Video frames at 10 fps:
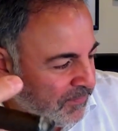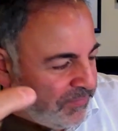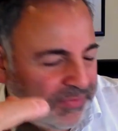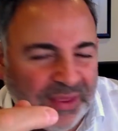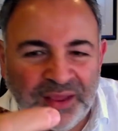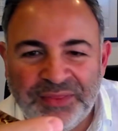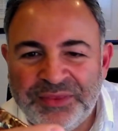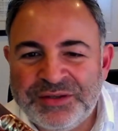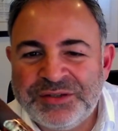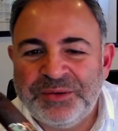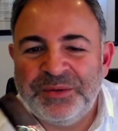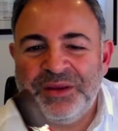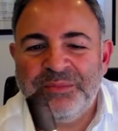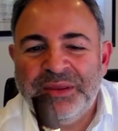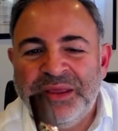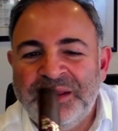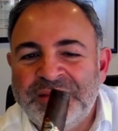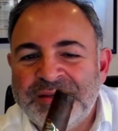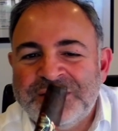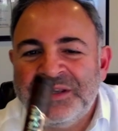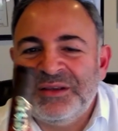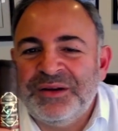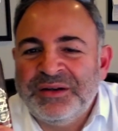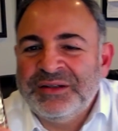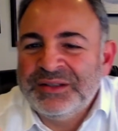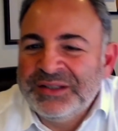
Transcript: the story behind this cigar.